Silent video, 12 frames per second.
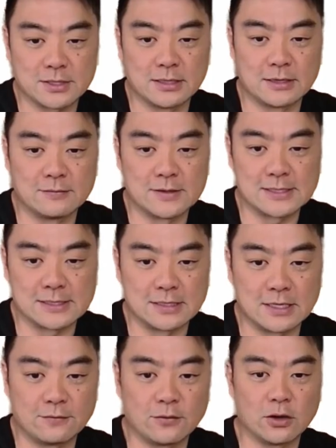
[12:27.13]
to leave this as
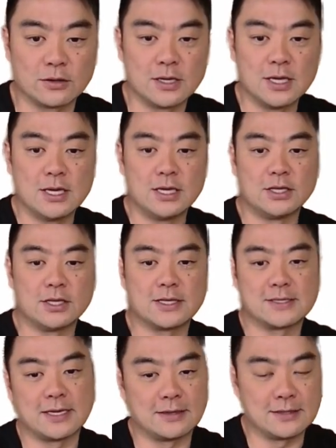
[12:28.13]
default. You can
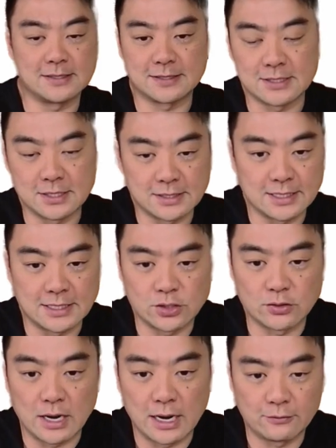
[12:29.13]
set this to D
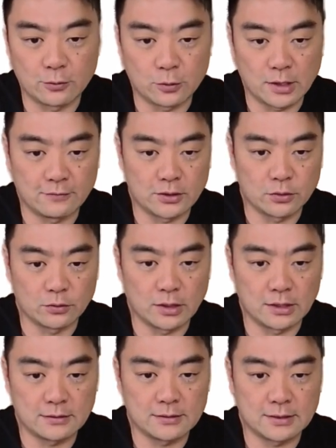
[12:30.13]
drive or whatever you
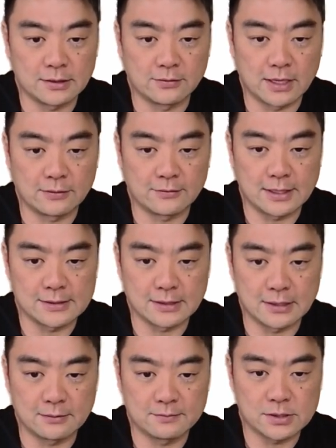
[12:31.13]
want if you have that
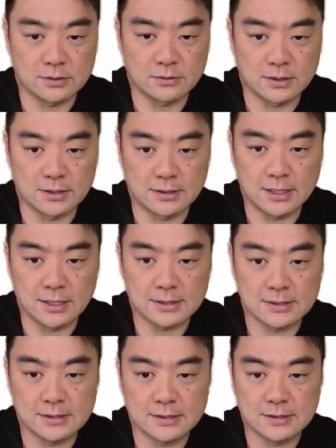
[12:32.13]
set up. So we'll hit
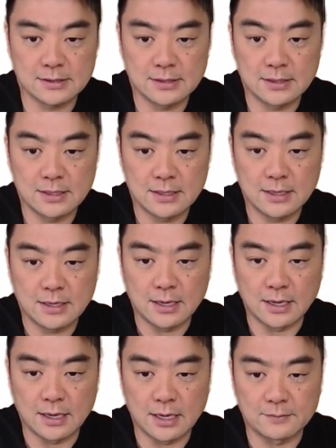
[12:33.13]
next.
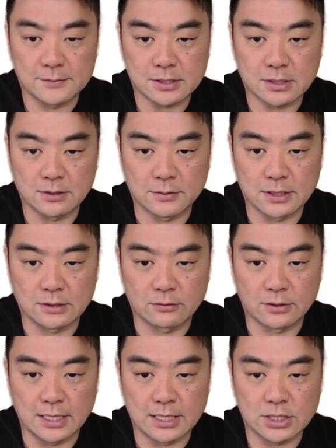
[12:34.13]
It's going to be the
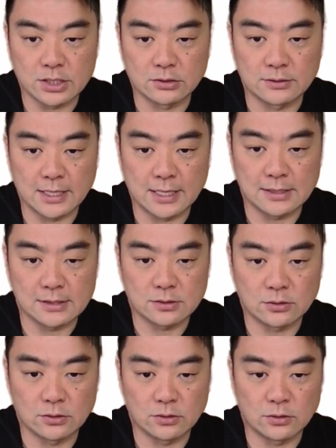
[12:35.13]
relational data
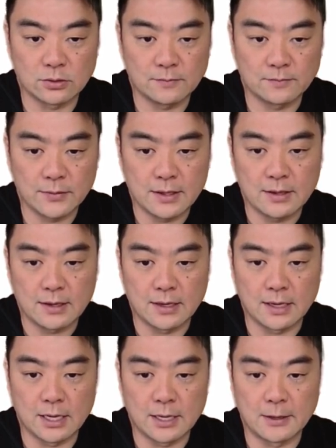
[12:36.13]
store.
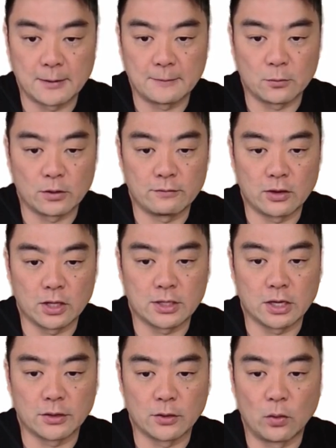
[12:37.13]
We've only
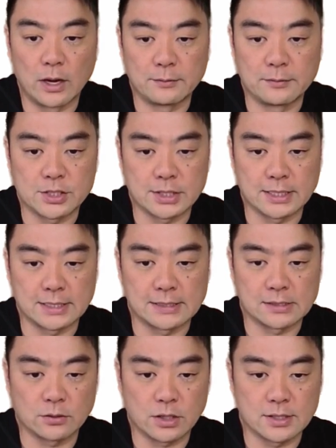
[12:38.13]
got the one machine,
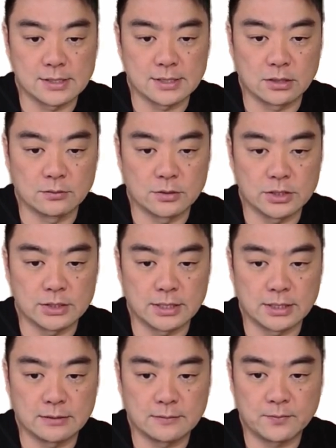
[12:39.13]
so we'll go single
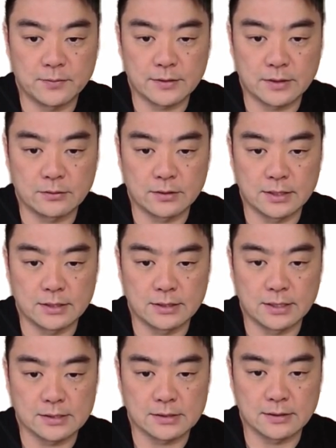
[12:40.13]
machine. We'll hit
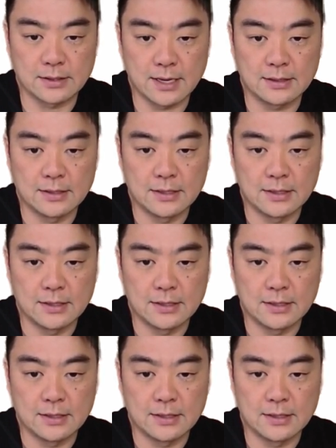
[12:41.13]
next on that.